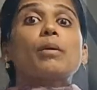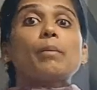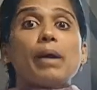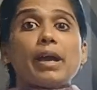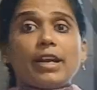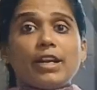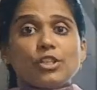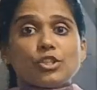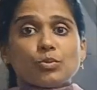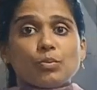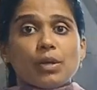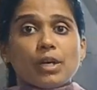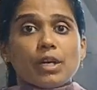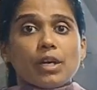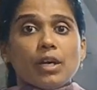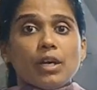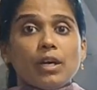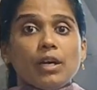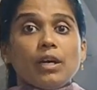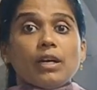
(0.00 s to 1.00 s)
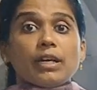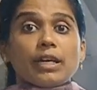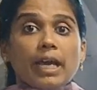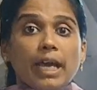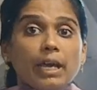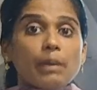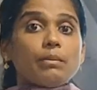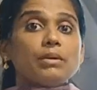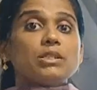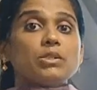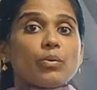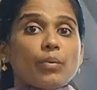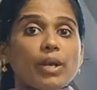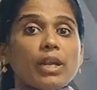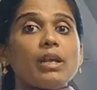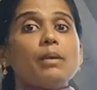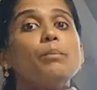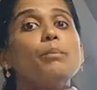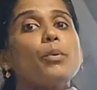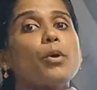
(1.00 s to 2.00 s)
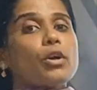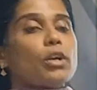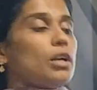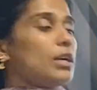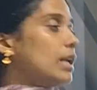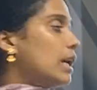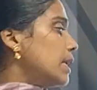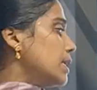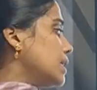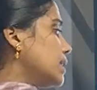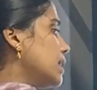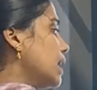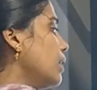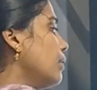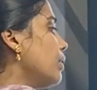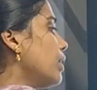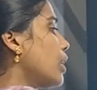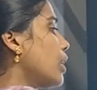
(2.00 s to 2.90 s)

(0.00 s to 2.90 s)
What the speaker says: management. Time is a very important constraint. We